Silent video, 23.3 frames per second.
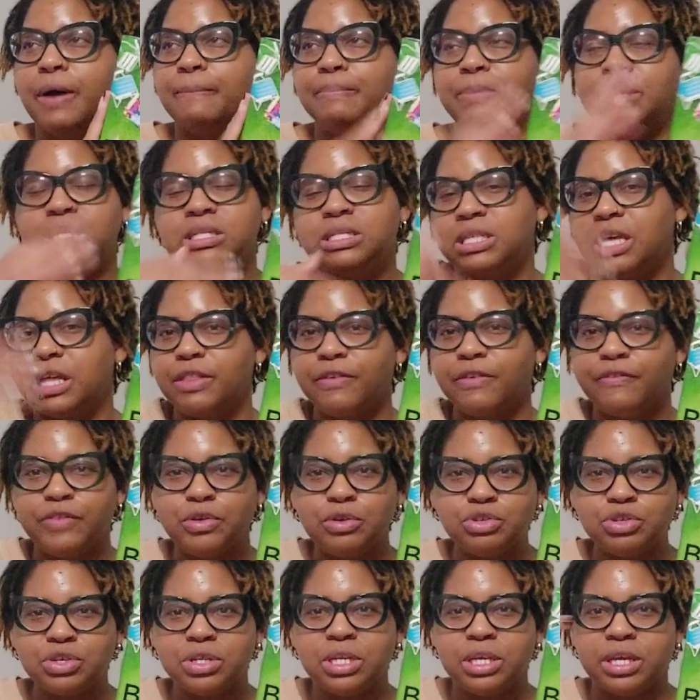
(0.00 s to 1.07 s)
let's say the
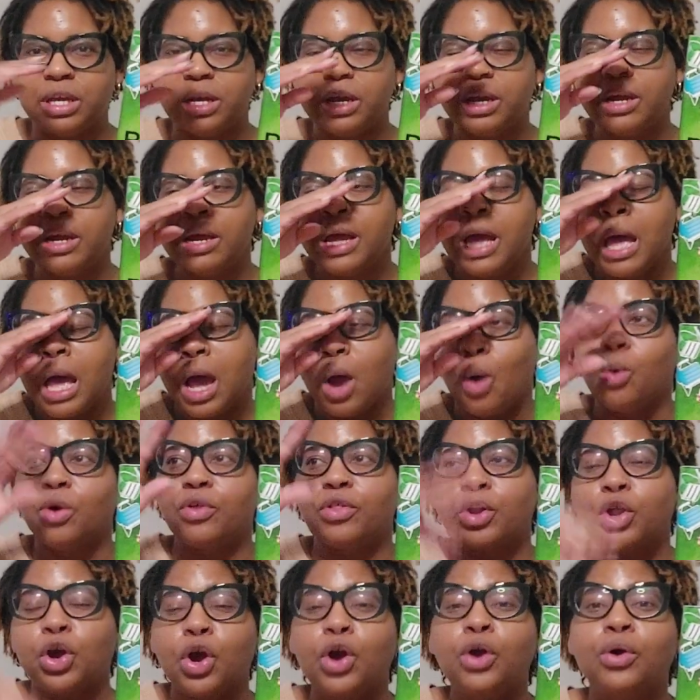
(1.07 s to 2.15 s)
future year or
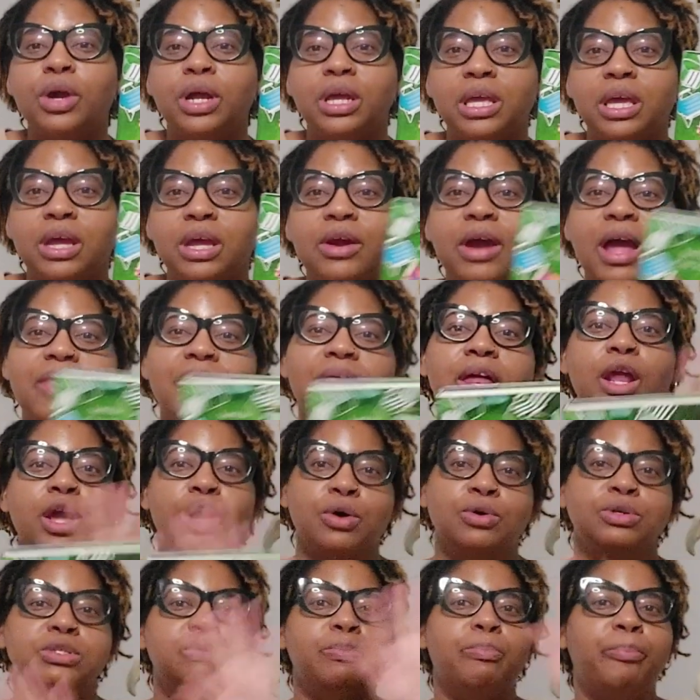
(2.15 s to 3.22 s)
the current year, and then it
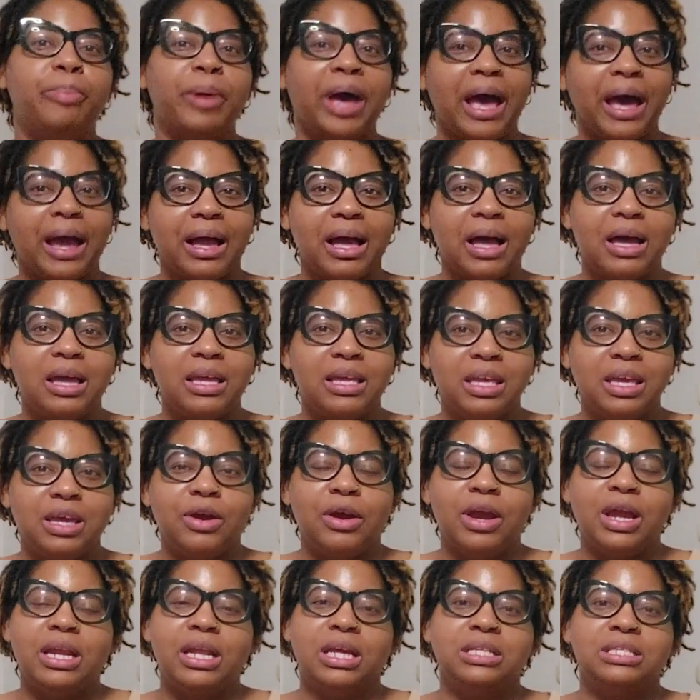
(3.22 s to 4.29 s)
goes back a year,
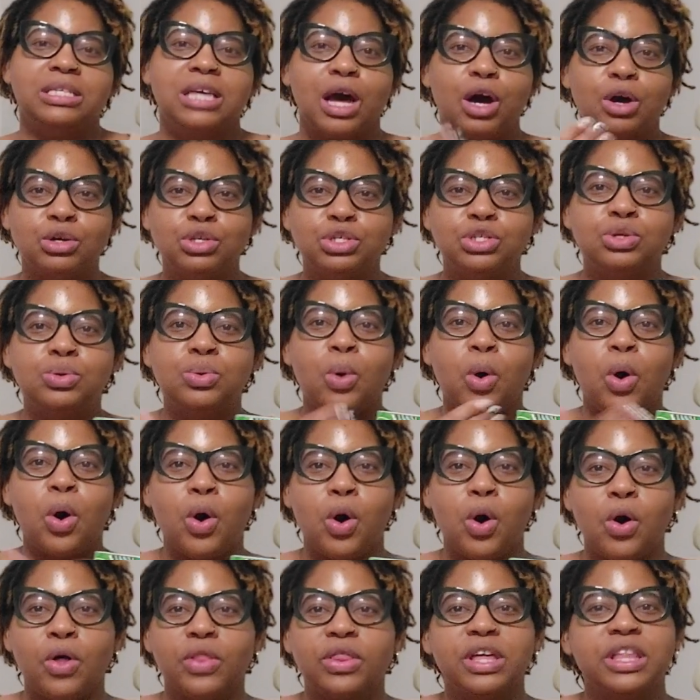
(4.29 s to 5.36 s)
and it tells you
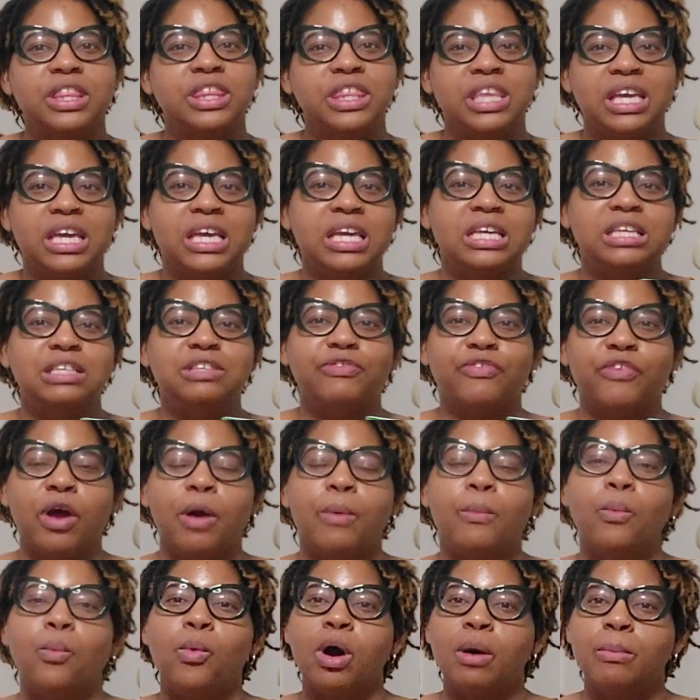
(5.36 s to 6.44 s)
all the things
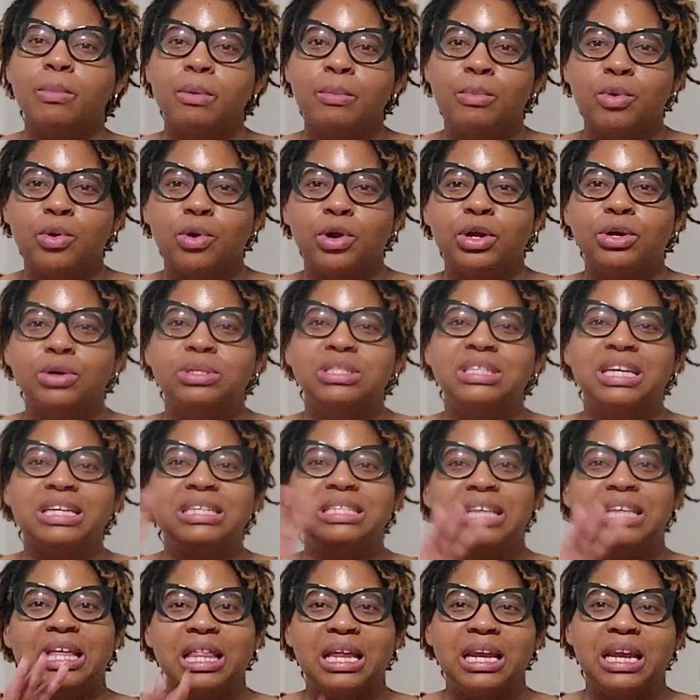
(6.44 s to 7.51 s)
from one Memorial Day
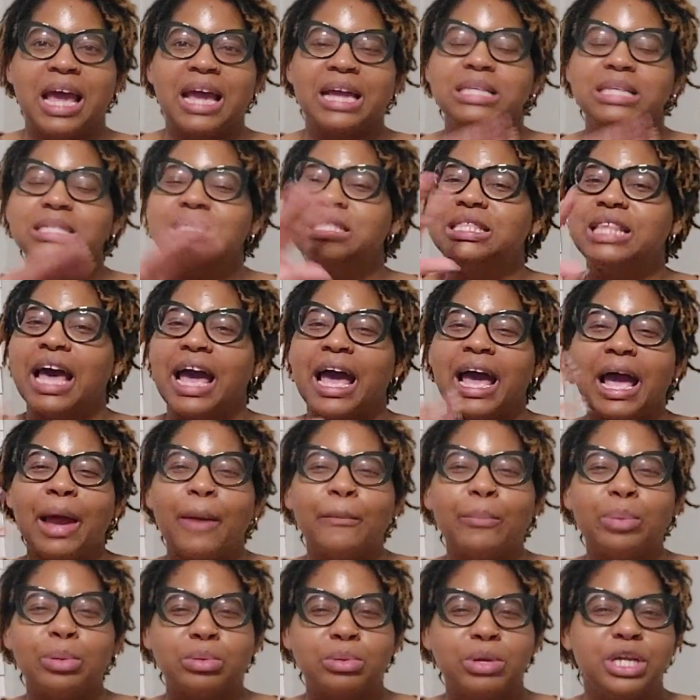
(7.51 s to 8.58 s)
to the next that
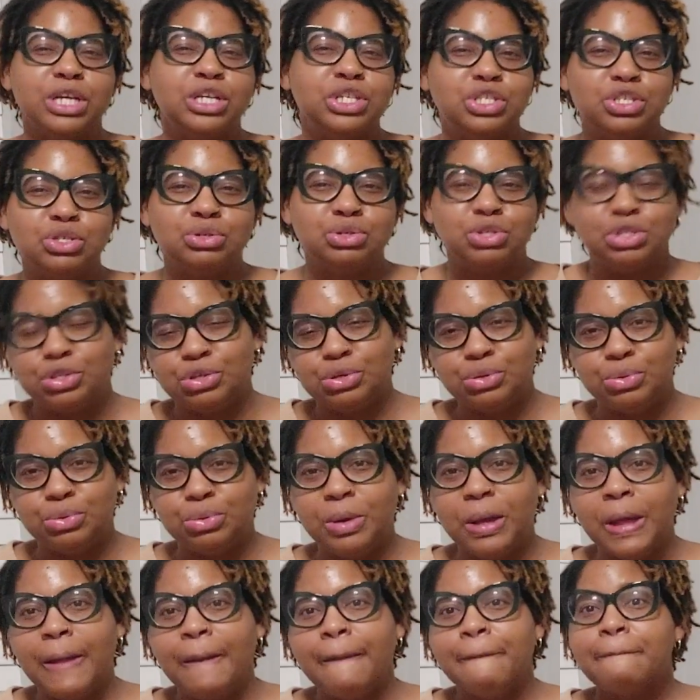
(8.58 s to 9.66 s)
brings you
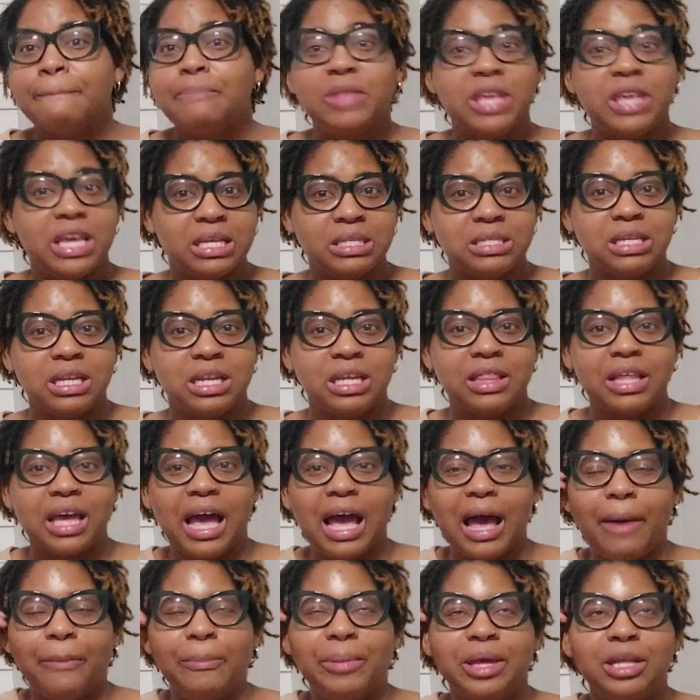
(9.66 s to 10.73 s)
to the incident that
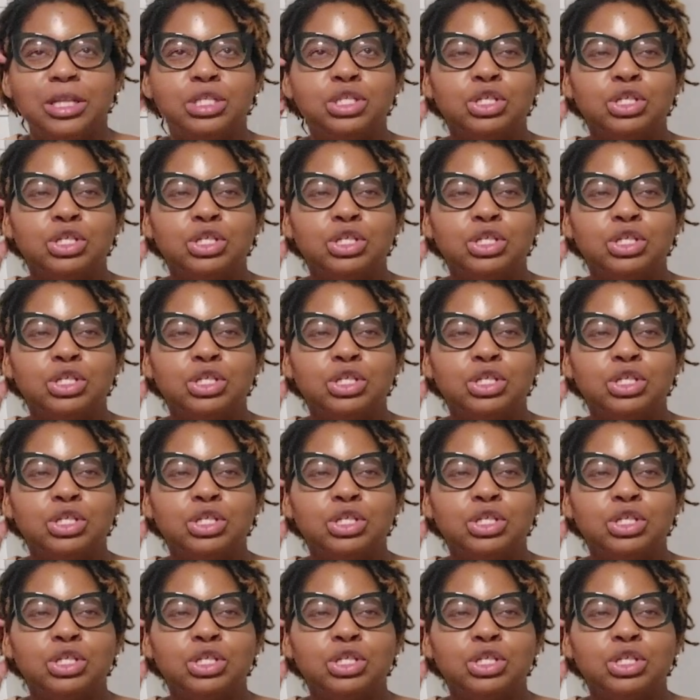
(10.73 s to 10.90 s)
happened.